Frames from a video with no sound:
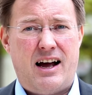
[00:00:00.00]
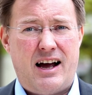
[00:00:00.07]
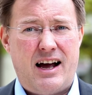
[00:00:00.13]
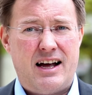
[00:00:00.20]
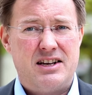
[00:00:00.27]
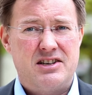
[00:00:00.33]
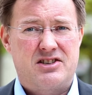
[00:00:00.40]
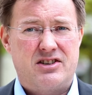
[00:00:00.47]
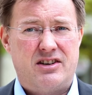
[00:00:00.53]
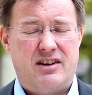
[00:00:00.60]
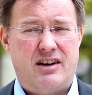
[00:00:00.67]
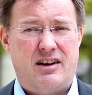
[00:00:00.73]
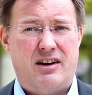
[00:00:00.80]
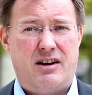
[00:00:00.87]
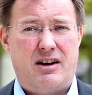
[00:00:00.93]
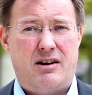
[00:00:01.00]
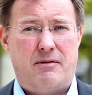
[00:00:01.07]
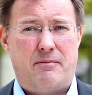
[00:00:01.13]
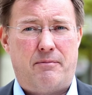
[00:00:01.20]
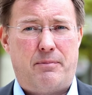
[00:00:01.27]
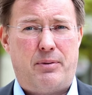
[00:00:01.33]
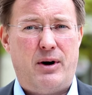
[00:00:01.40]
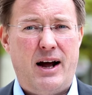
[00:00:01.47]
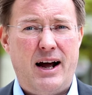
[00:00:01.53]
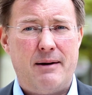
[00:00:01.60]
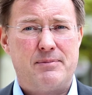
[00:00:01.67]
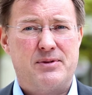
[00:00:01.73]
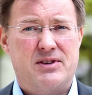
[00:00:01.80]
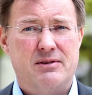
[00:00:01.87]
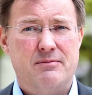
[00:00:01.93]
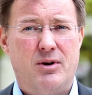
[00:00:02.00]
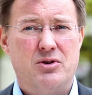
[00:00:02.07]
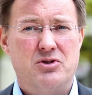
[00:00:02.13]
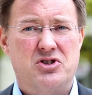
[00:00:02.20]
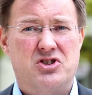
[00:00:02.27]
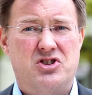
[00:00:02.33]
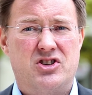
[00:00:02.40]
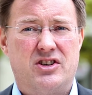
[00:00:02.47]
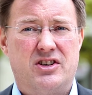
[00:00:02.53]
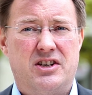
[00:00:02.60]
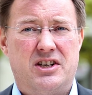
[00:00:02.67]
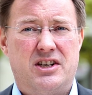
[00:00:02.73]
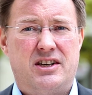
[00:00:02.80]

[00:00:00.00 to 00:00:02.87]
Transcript: And perhaps the most